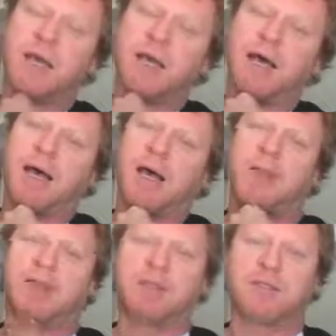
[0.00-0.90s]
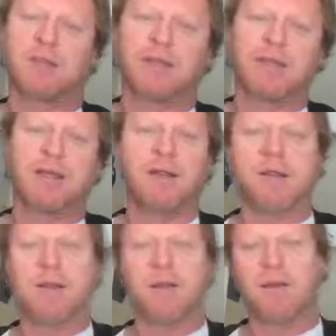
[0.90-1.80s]
and certainly
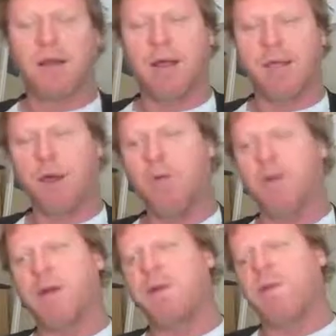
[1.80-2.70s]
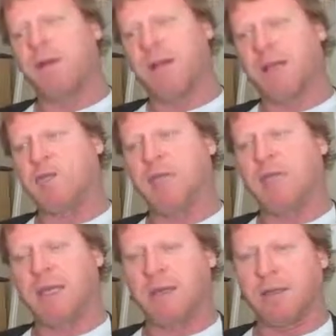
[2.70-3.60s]
there's a whole bunch of really
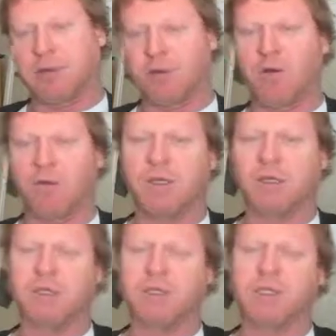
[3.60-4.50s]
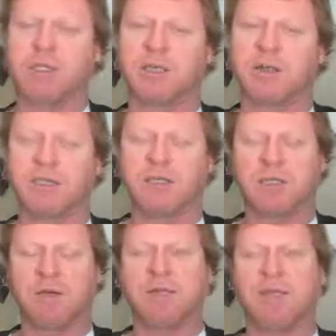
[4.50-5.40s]
interesting and strong research that
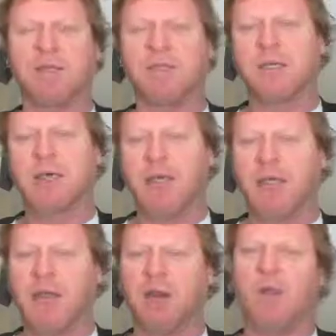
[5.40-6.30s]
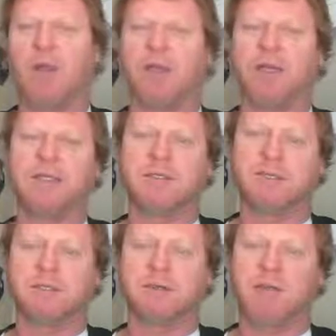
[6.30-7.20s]
shows that there's inequalities in
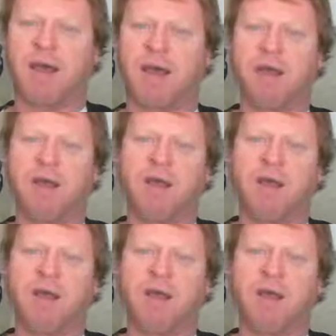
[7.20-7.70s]
terms of how